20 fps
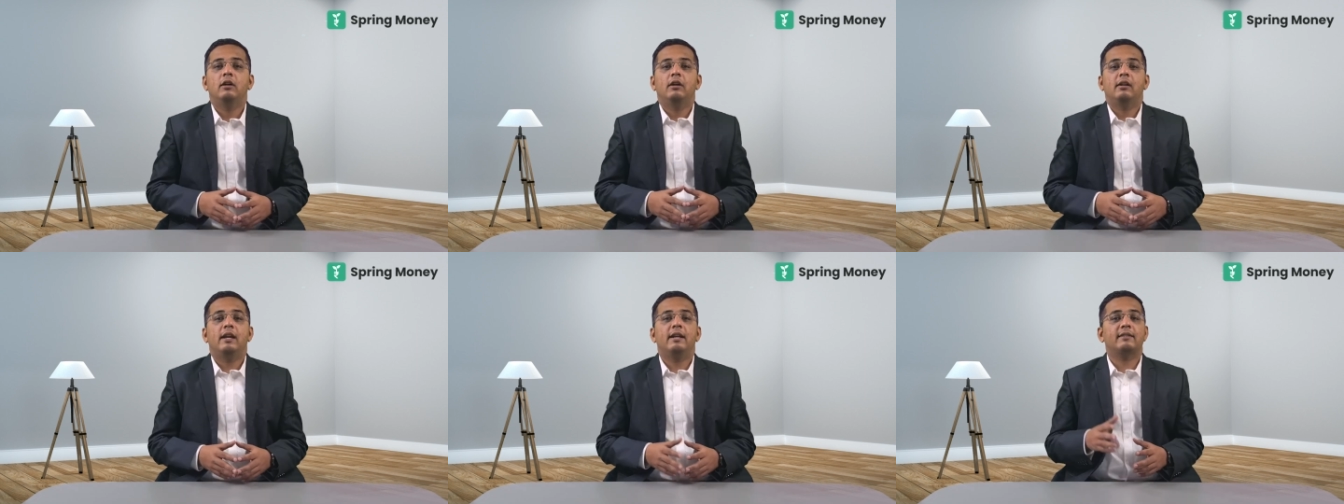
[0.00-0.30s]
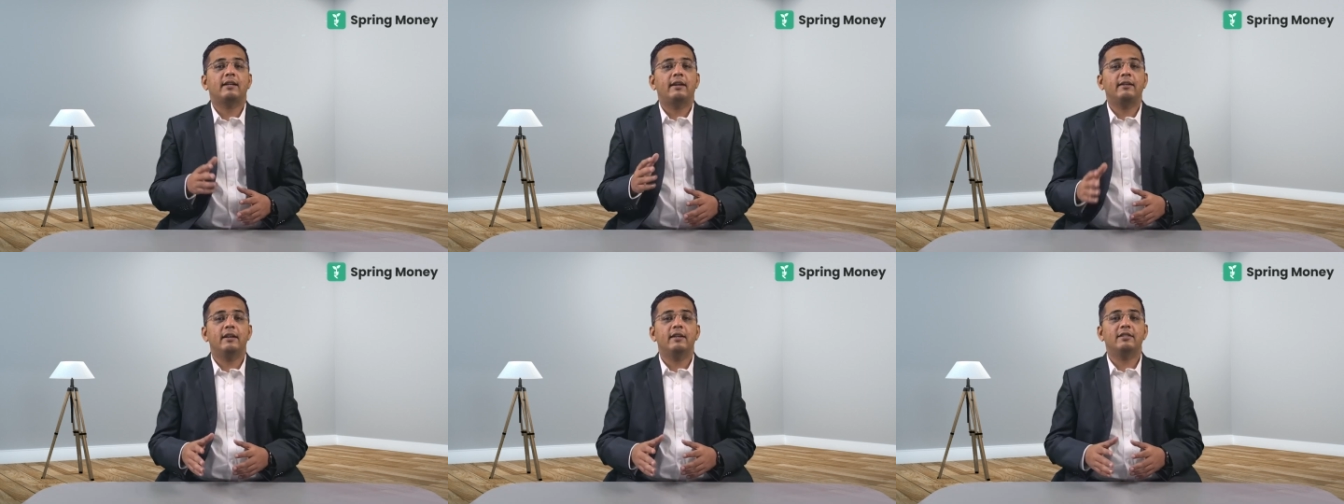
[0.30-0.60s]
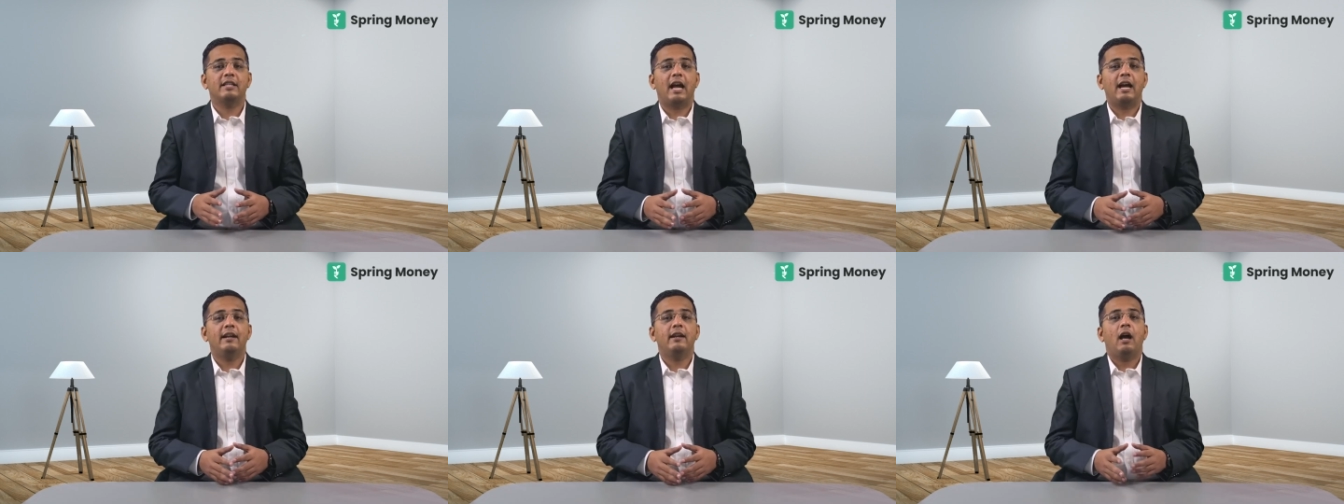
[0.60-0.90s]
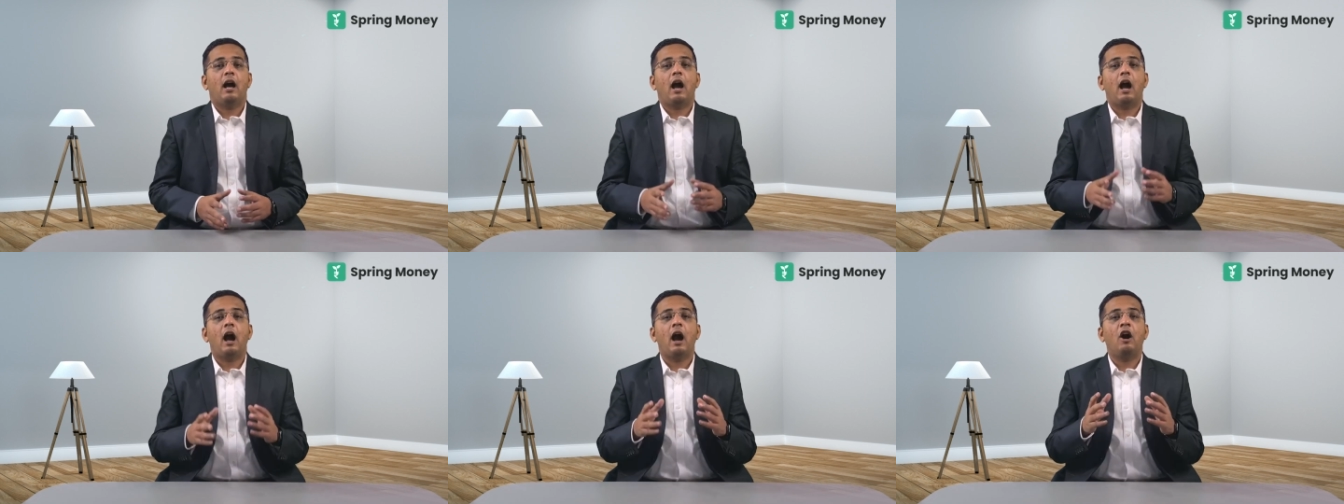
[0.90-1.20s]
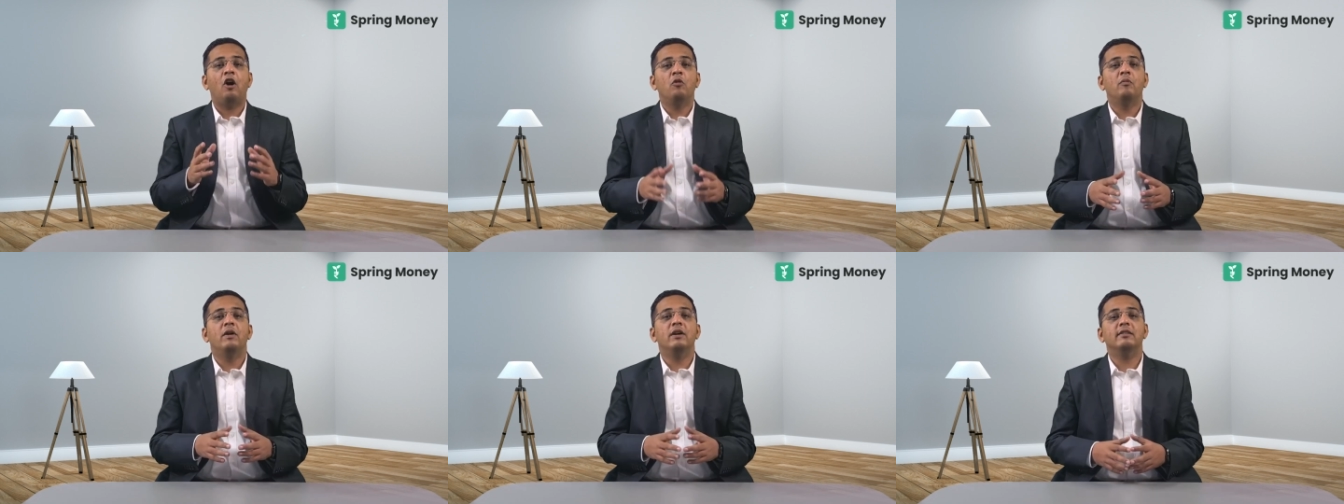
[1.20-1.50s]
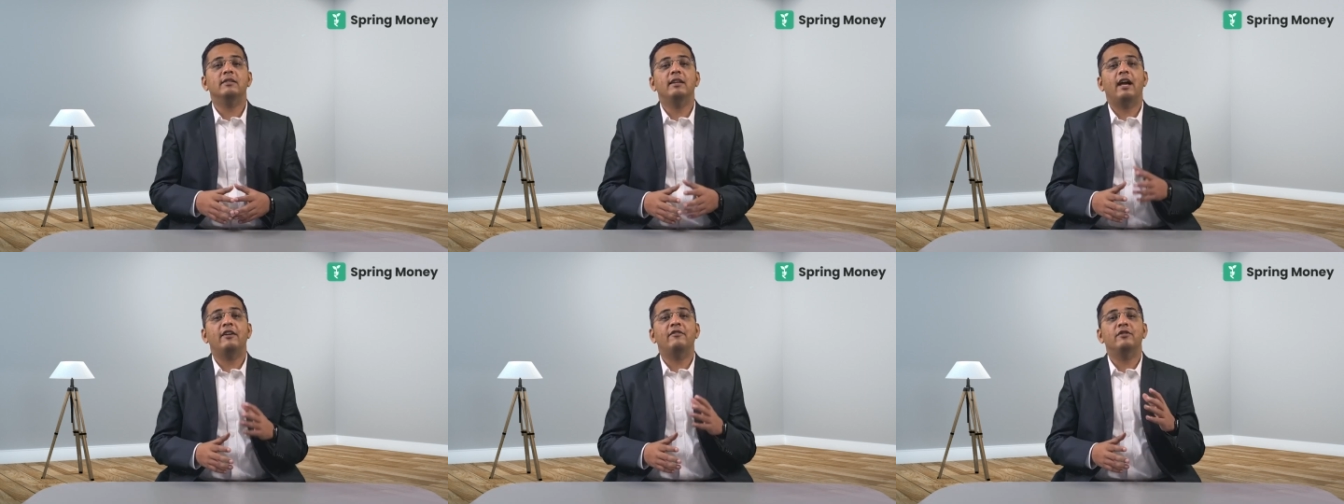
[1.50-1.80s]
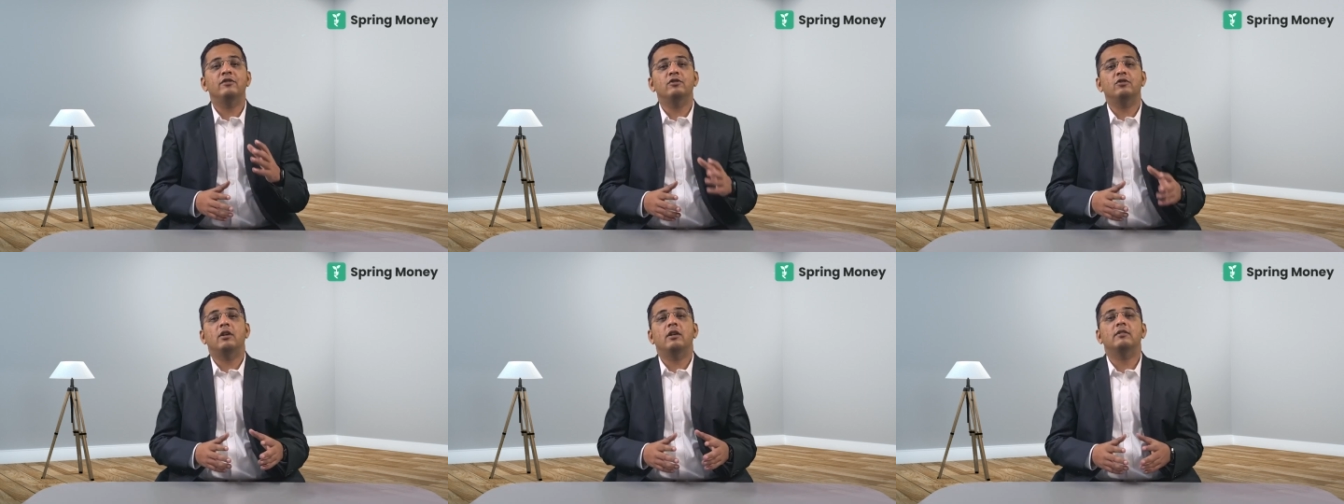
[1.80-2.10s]
Let's understand how much life
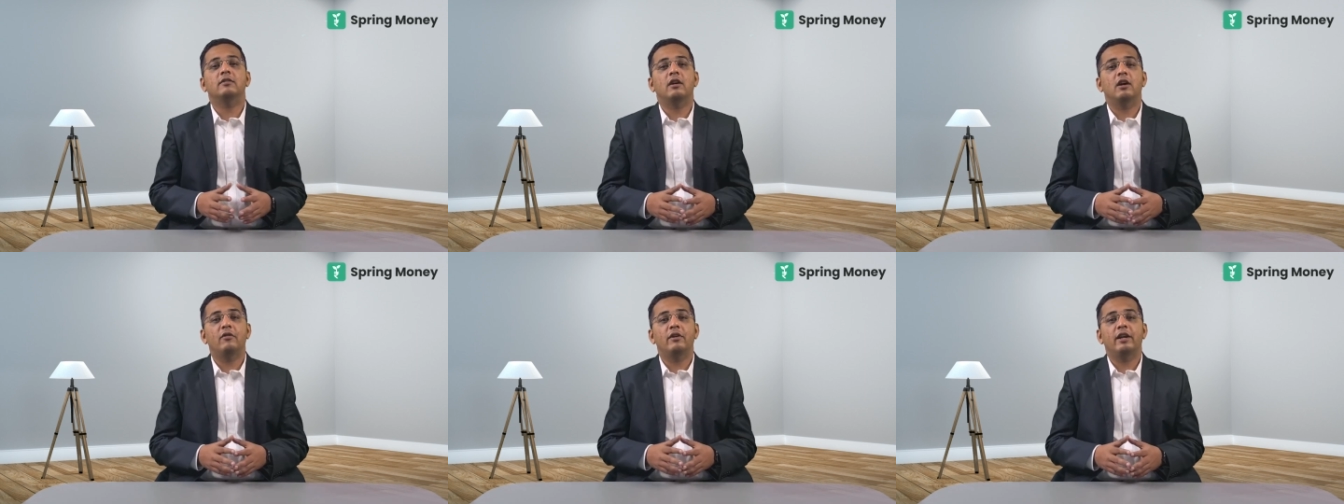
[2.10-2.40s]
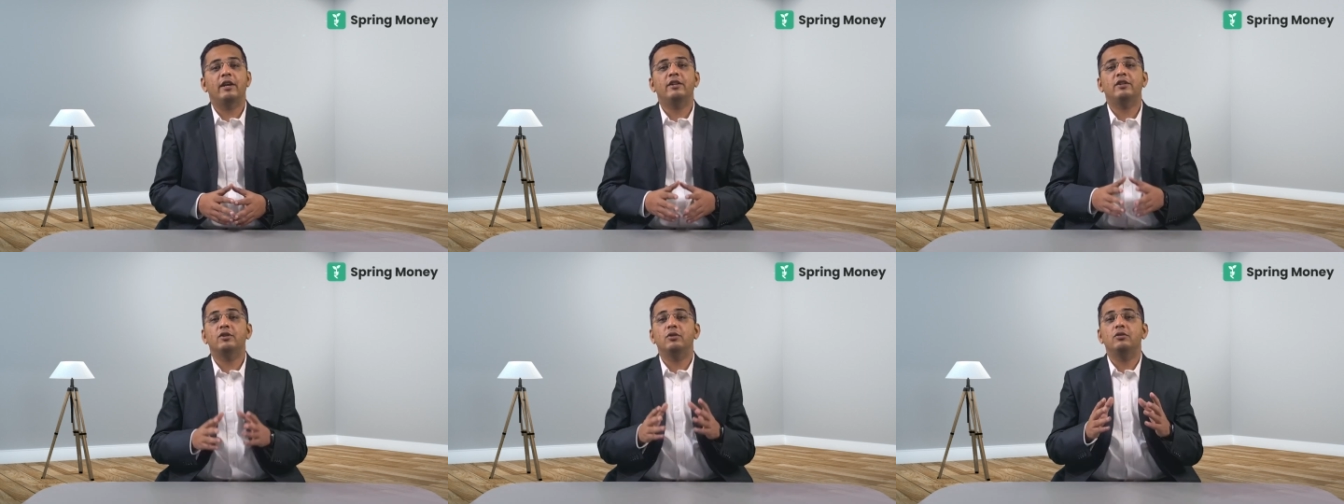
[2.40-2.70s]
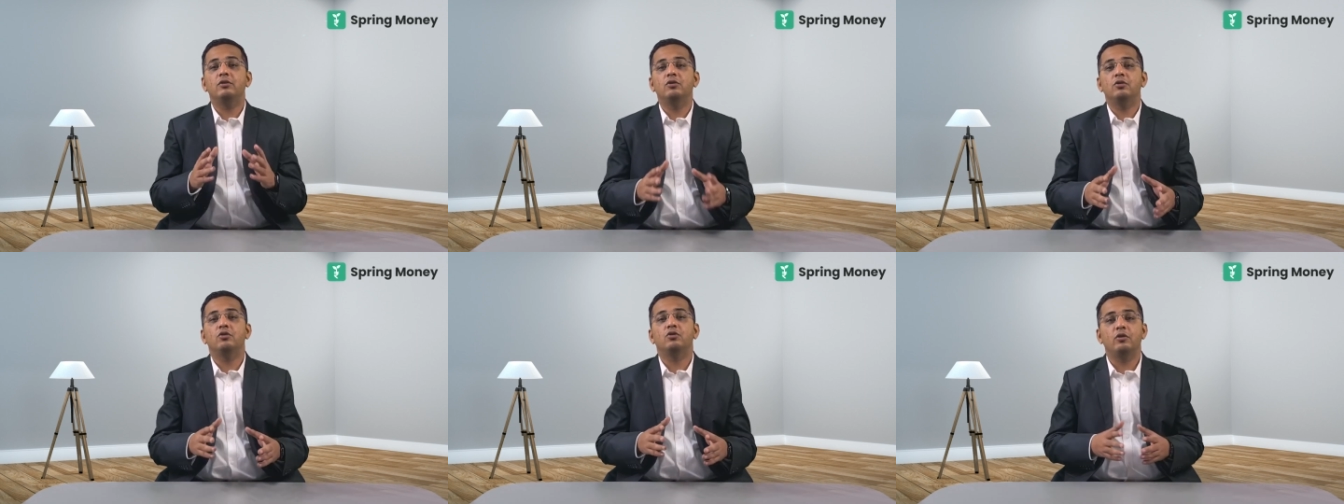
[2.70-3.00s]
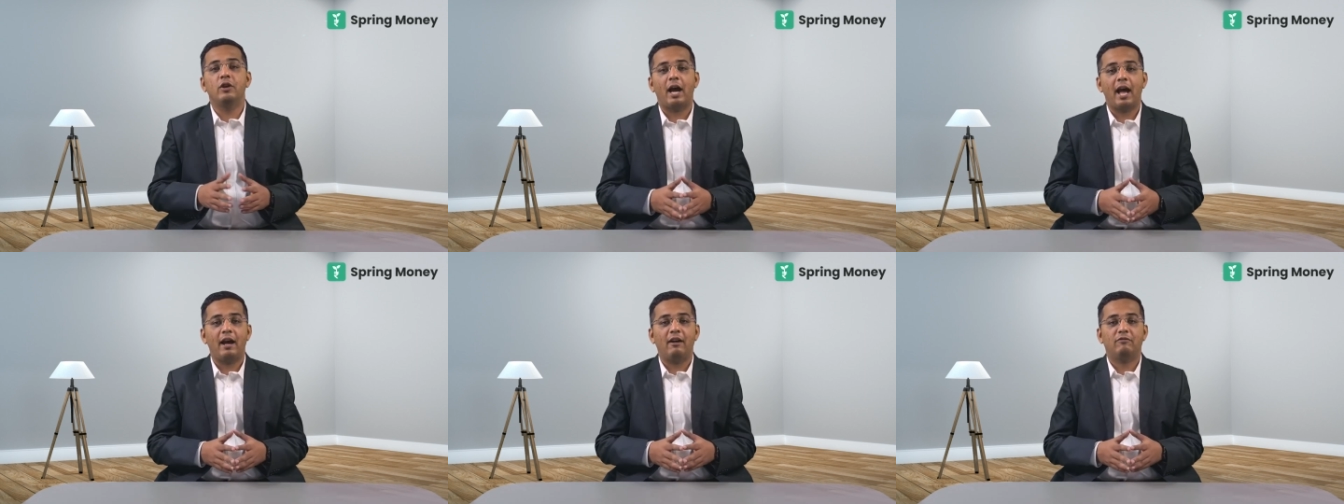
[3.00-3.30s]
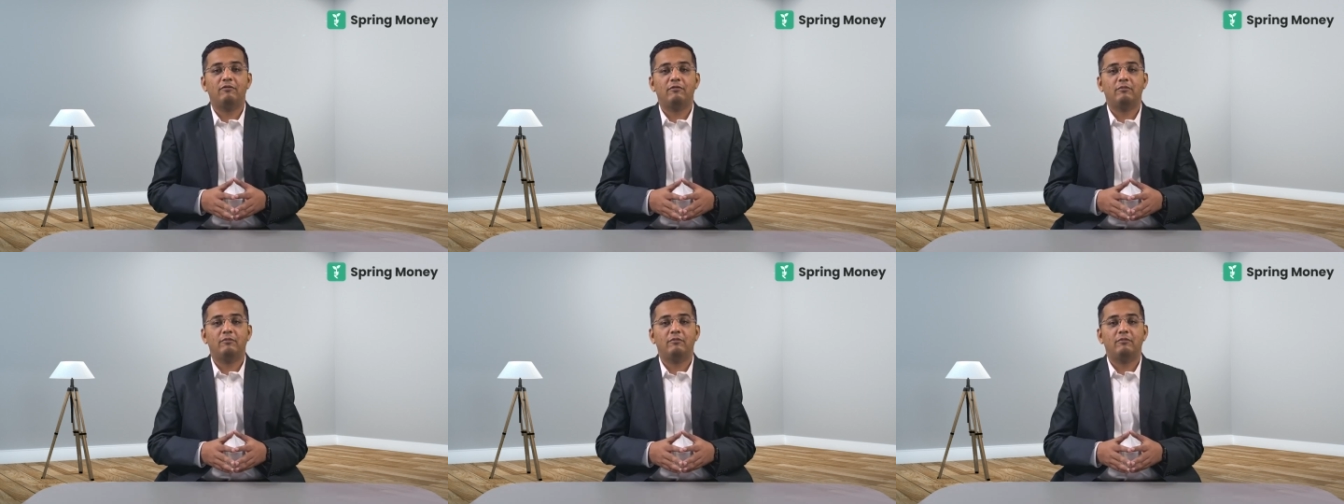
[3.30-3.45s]
insurance coverage you should have.